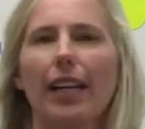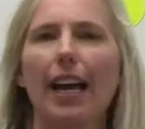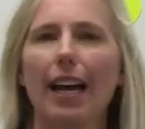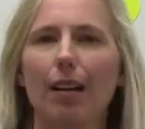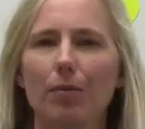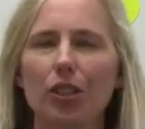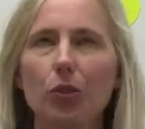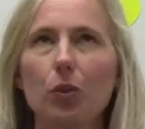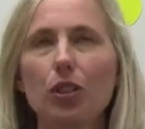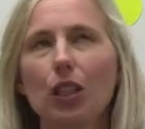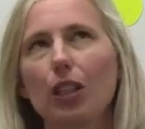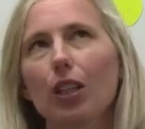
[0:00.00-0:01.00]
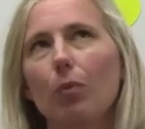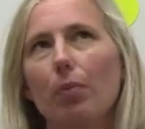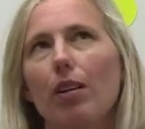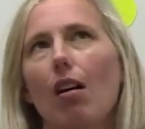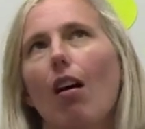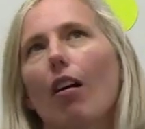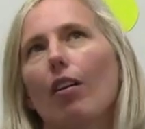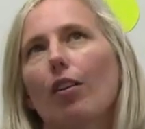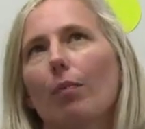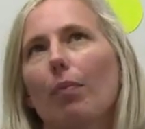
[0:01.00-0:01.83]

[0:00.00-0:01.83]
atoms, this one's a little bit harder,